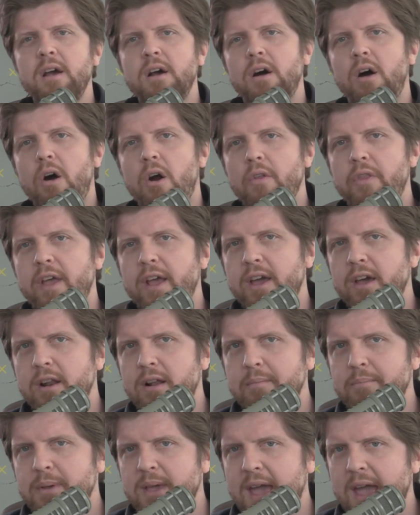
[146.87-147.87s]
Are they going to
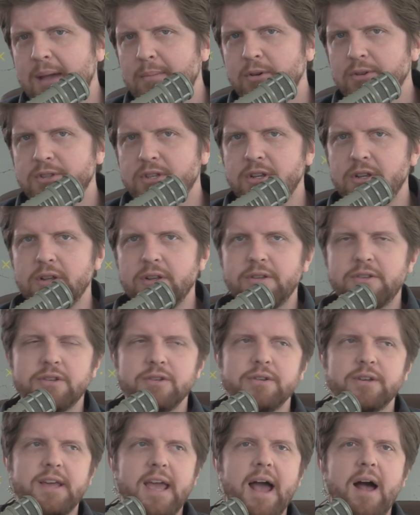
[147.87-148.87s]
be able to
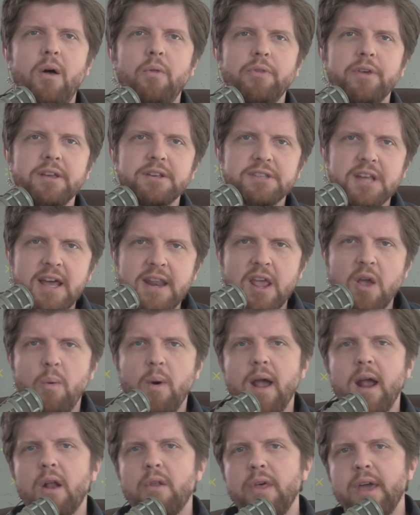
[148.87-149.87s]
to count these
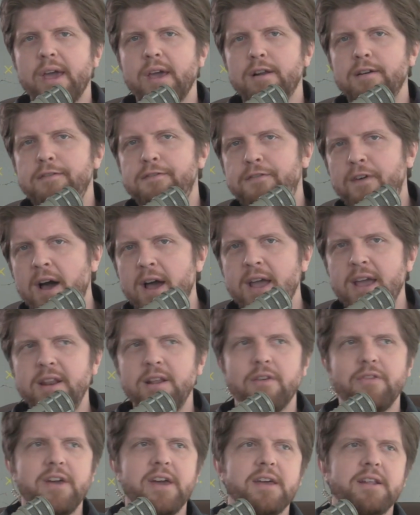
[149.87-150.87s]
anyway? Are they going to fight?
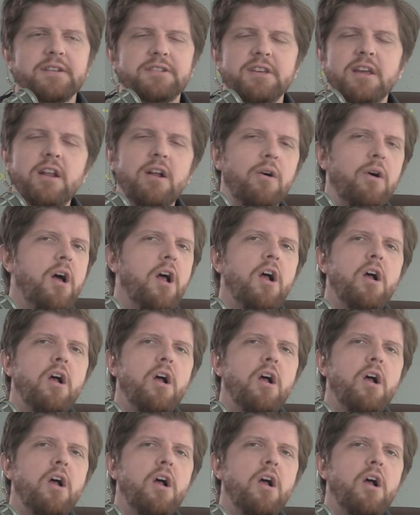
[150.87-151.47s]
Are they going to you know?